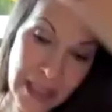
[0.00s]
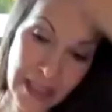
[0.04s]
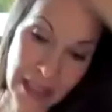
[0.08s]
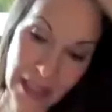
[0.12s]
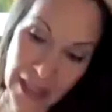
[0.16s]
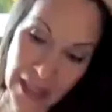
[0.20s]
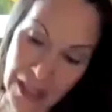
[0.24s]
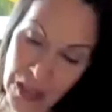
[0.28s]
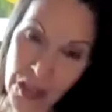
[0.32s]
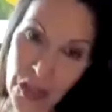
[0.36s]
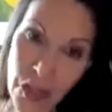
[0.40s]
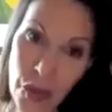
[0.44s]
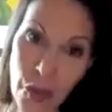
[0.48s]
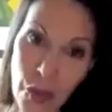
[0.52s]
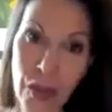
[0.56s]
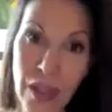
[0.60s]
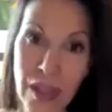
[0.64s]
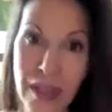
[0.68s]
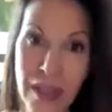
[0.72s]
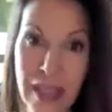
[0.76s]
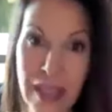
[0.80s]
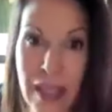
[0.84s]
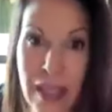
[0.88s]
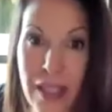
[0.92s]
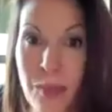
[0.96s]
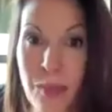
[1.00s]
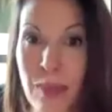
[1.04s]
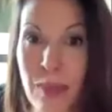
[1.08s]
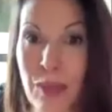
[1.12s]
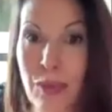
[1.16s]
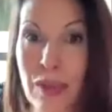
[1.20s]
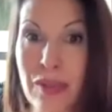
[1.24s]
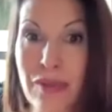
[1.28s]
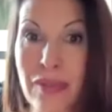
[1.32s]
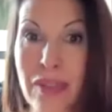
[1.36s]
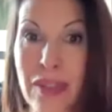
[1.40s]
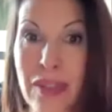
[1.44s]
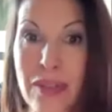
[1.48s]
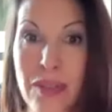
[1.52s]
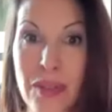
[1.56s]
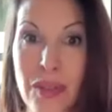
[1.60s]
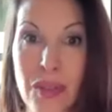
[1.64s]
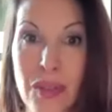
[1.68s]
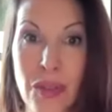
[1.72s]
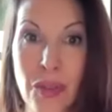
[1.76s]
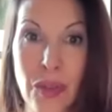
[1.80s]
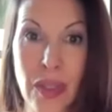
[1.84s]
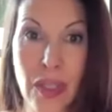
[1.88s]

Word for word: things so that they can be revealed so